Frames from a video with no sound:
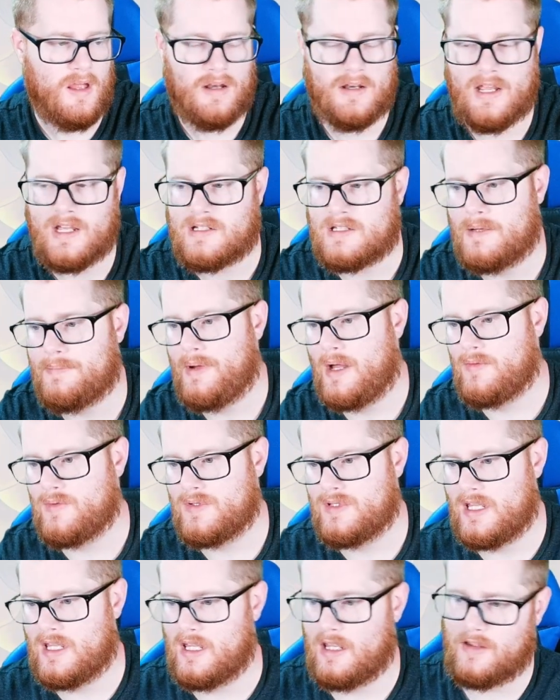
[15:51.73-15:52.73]
Next up, I
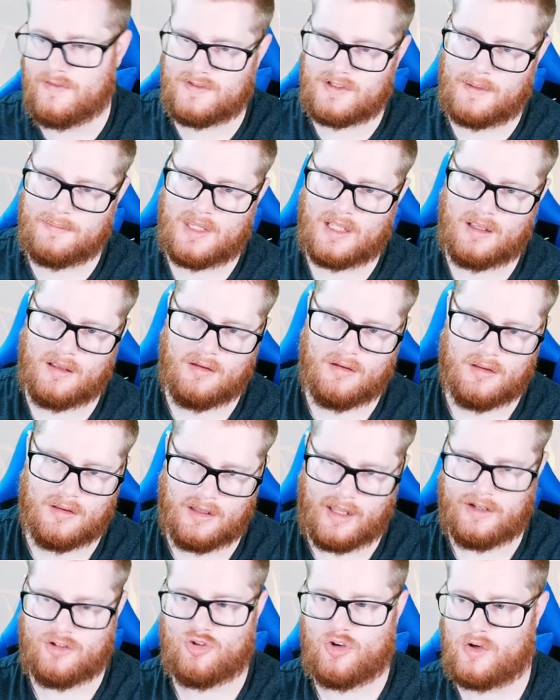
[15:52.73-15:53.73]
was thinking of something
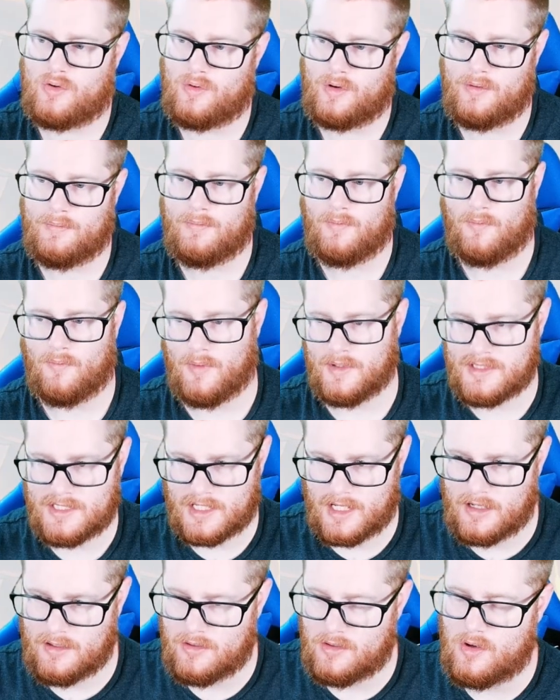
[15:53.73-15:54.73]
like Trick Room. Once
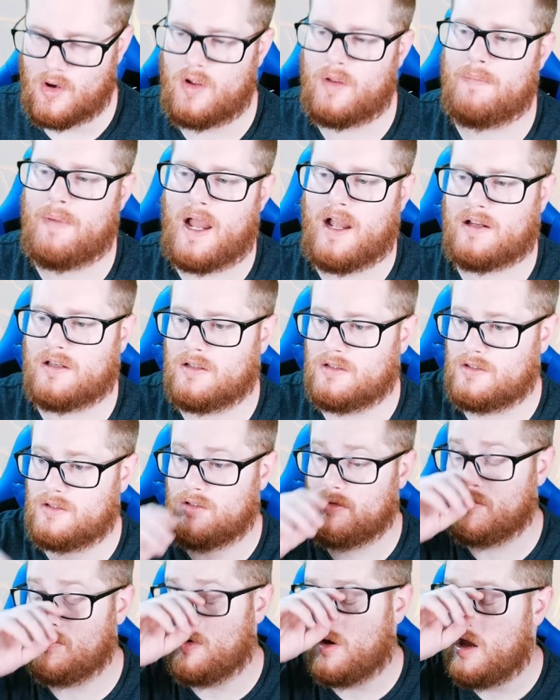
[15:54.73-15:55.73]
again, going back
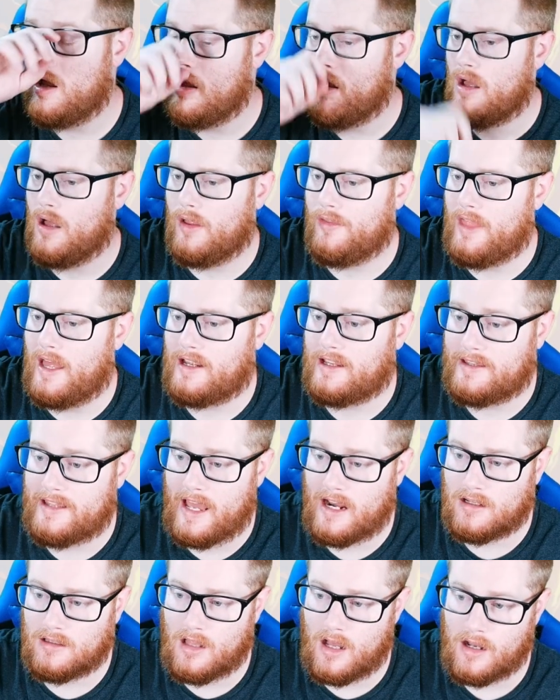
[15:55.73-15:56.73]
to that
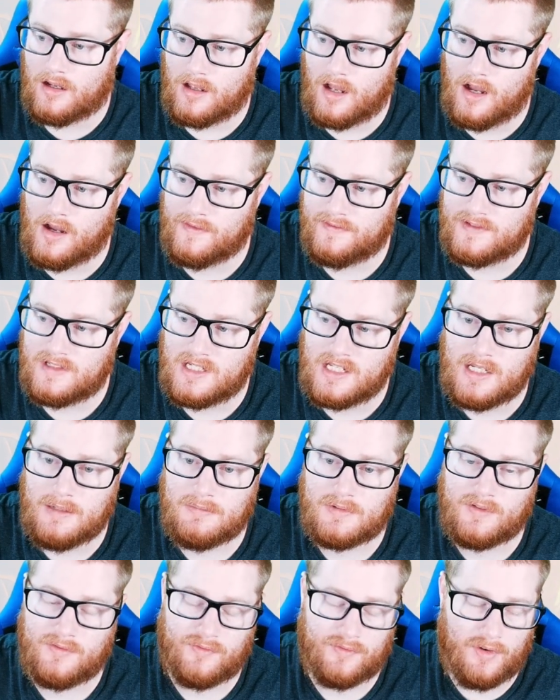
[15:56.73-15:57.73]
catalog of
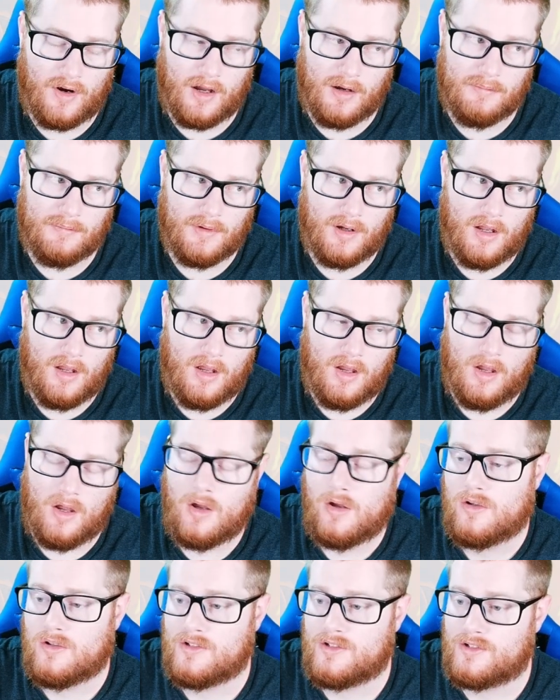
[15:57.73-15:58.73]
teams from
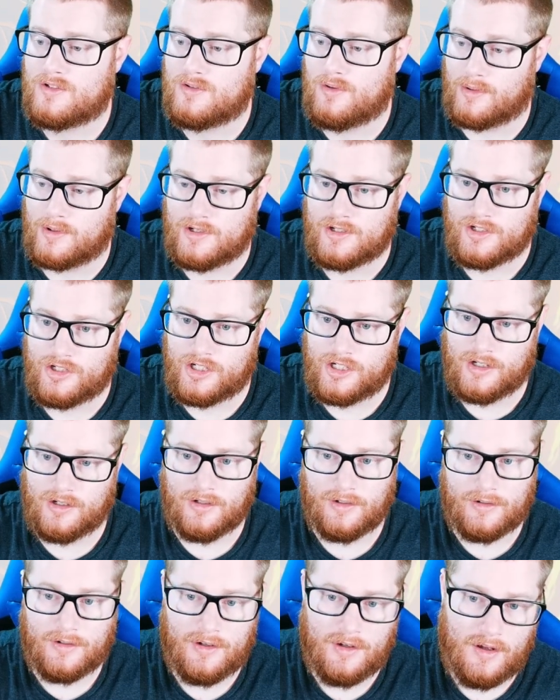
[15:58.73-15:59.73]
Sword and
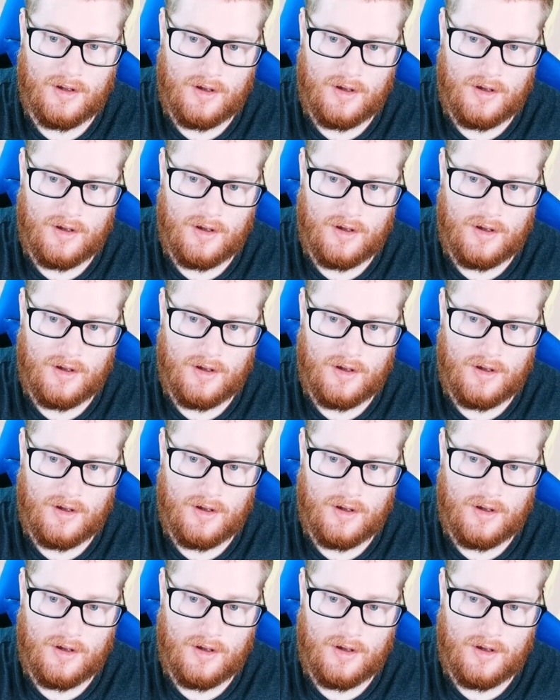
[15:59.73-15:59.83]
Shield,